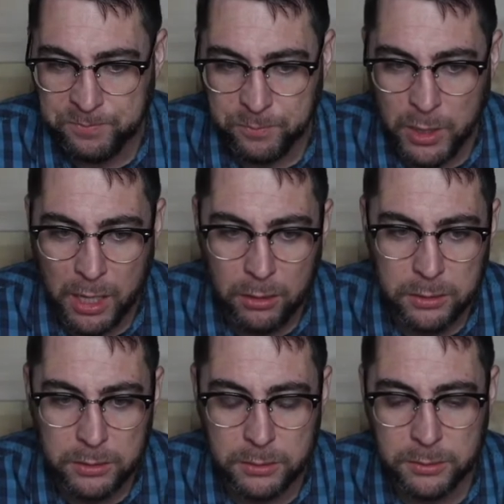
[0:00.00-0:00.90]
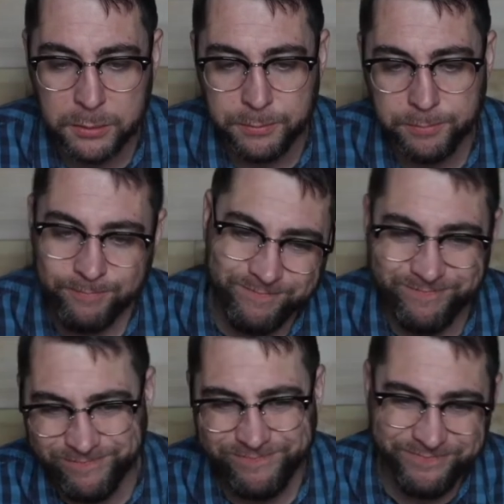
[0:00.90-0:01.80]
Well,
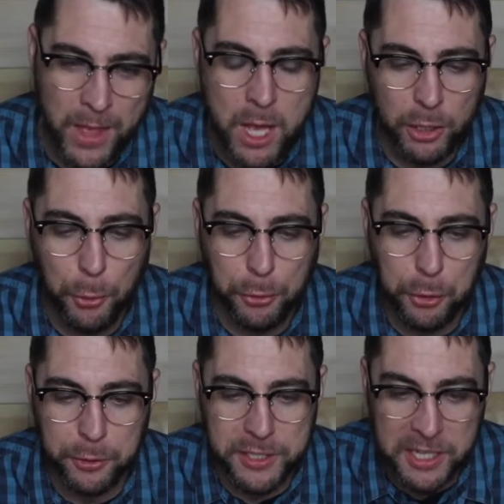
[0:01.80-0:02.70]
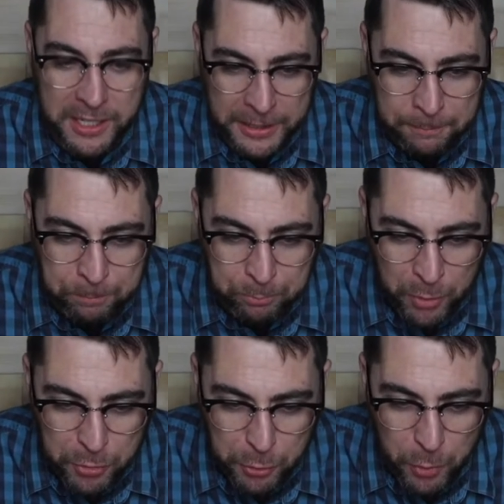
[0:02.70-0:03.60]
Luke 13,
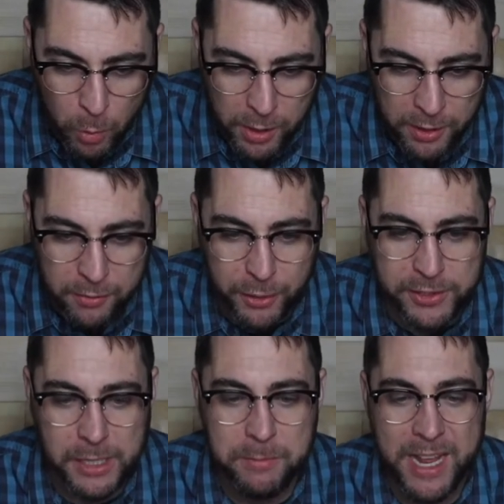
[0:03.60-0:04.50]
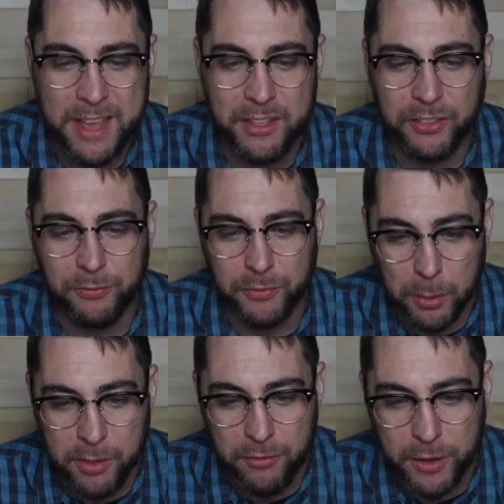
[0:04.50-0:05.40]
31, on the very same day,
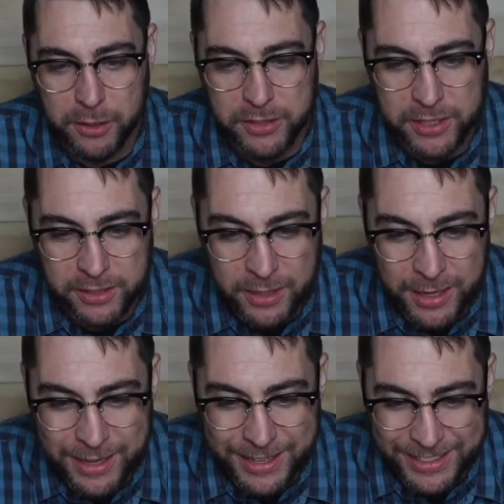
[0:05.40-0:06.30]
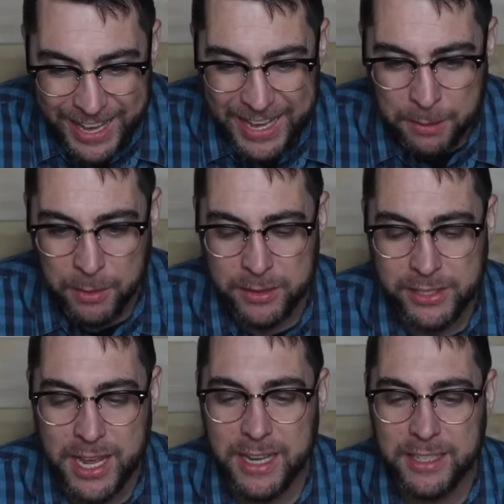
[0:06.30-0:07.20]
some of the Pharisees came
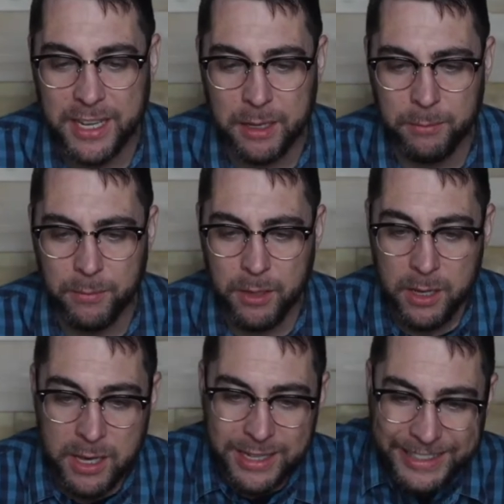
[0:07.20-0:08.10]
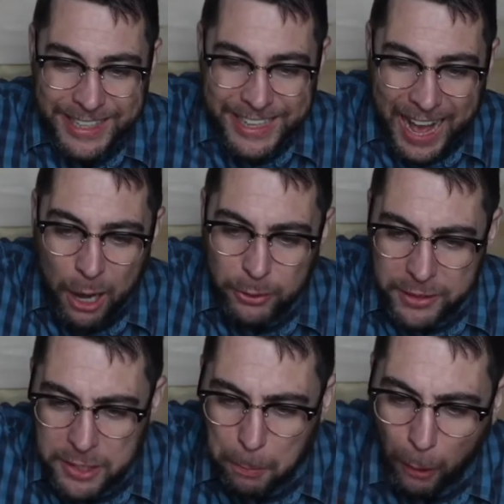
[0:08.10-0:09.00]
saying to him, get out
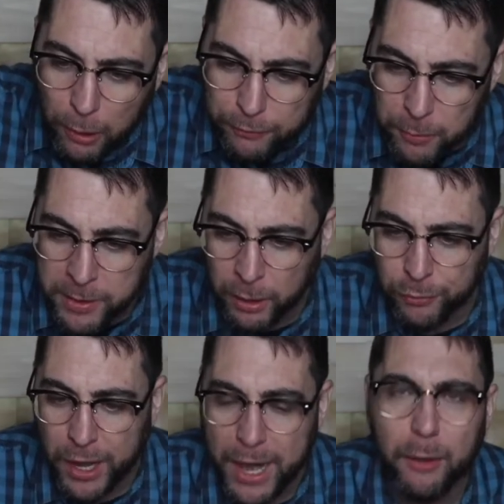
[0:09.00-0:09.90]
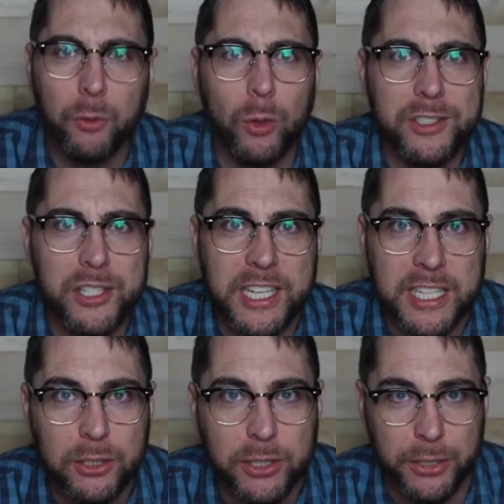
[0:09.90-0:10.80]
and depart from here, for Herod wants to
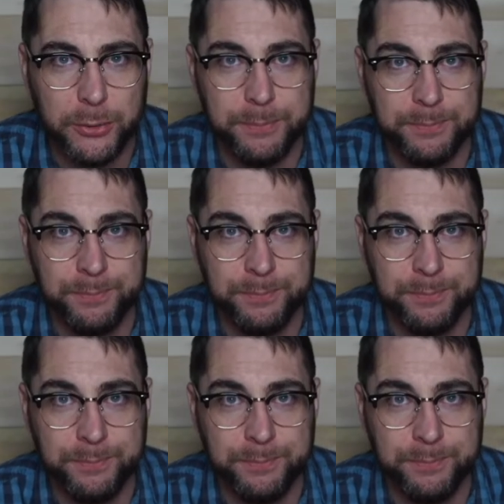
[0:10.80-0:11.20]
kill you.